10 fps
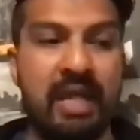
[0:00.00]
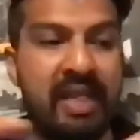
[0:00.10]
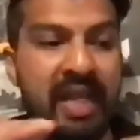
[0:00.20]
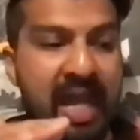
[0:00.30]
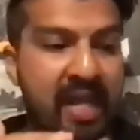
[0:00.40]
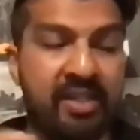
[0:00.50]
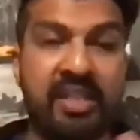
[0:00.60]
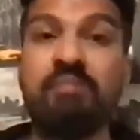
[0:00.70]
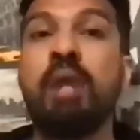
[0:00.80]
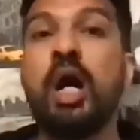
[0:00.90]
and they had
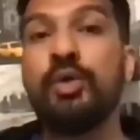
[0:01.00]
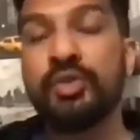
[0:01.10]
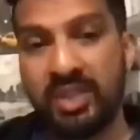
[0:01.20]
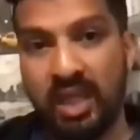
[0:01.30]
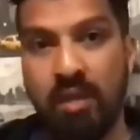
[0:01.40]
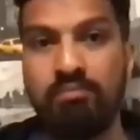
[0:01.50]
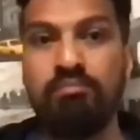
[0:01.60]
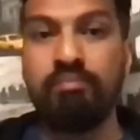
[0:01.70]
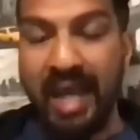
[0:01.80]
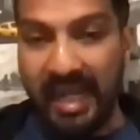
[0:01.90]
the most
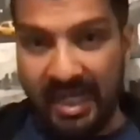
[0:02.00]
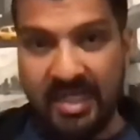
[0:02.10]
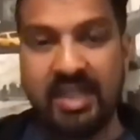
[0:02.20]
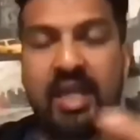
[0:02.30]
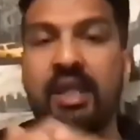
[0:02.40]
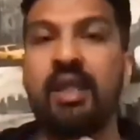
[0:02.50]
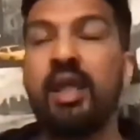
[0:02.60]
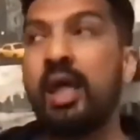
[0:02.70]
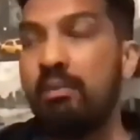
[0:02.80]
amazing